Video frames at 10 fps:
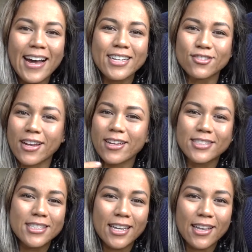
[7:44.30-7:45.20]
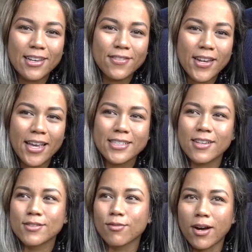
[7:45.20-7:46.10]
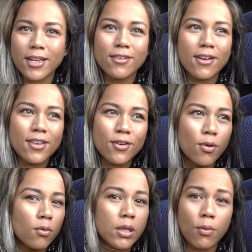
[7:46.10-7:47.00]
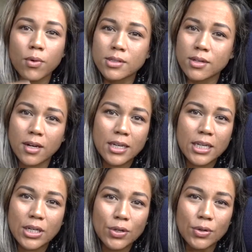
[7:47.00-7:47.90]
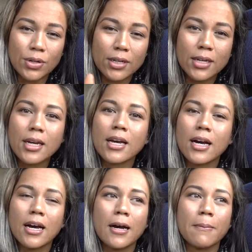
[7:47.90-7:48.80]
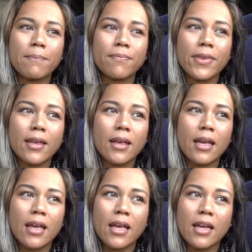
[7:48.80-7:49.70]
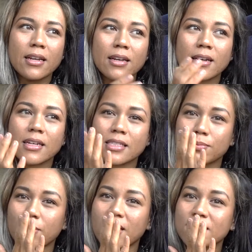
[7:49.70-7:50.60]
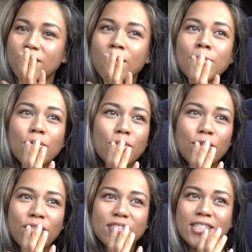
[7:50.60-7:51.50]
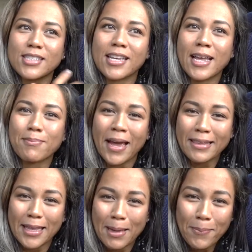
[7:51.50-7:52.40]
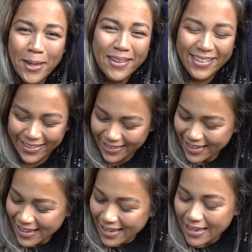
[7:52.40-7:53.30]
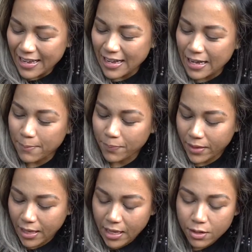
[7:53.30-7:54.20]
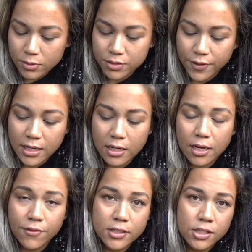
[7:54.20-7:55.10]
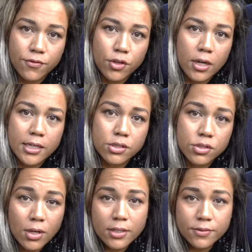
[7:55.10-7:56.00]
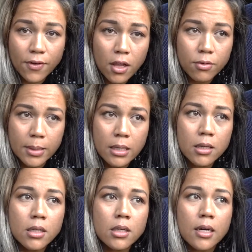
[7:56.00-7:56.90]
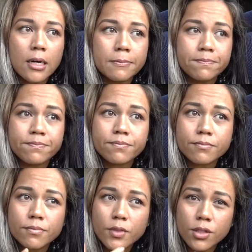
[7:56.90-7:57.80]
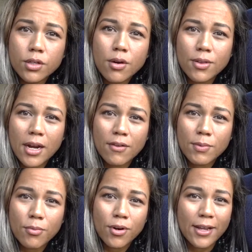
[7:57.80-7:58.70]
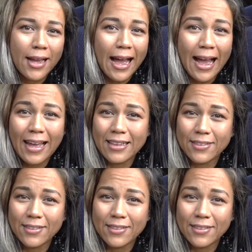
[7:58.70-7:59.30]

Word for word: I drank consecutive days. I was walking around the cold. I was not eating good. Um, and a splash from the roof just hit my lip. um, and what's funny enough is, if you guys, you guys follow me, um, you know that every morning I